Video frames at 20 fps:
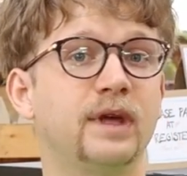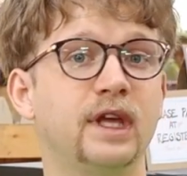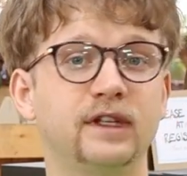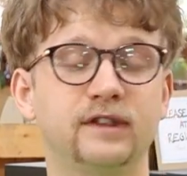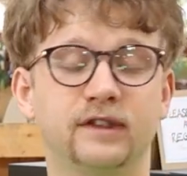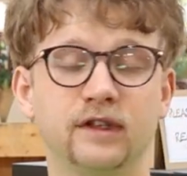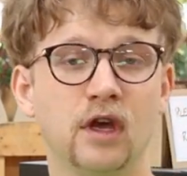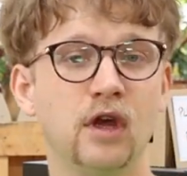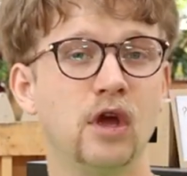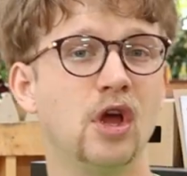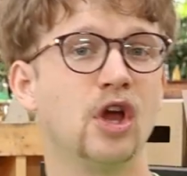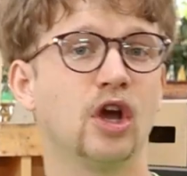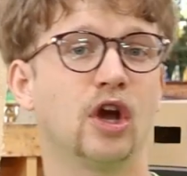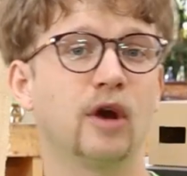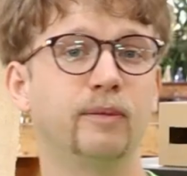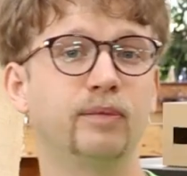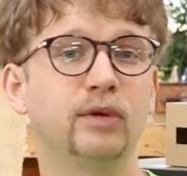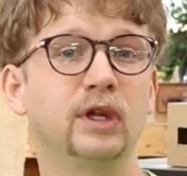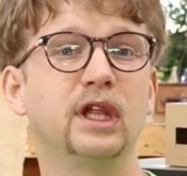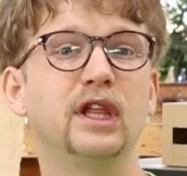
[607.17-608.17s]
piece.
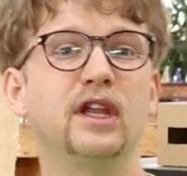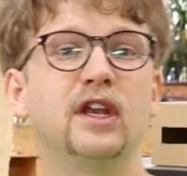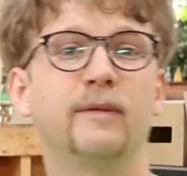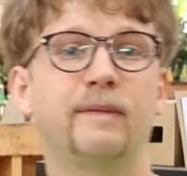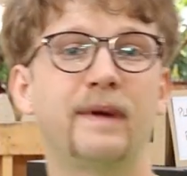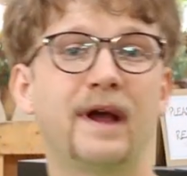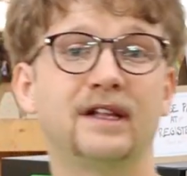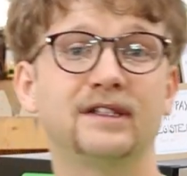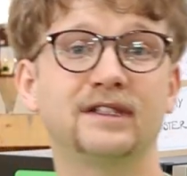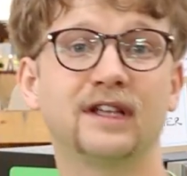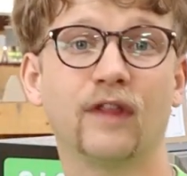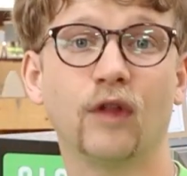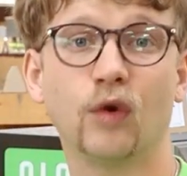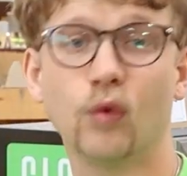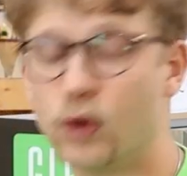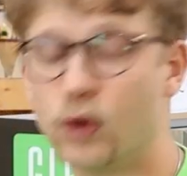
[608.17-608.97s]
Completely depends on the